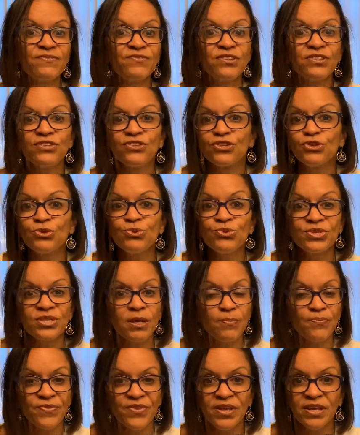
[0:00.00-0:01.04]
to do
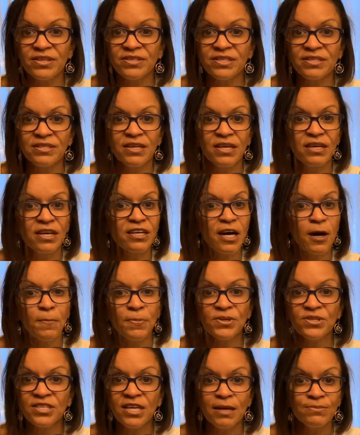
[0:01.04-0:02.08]
some things a
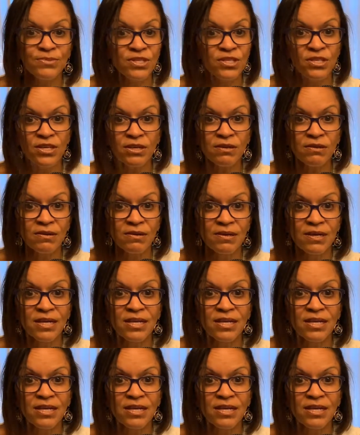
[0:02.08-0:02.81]
couple times a year.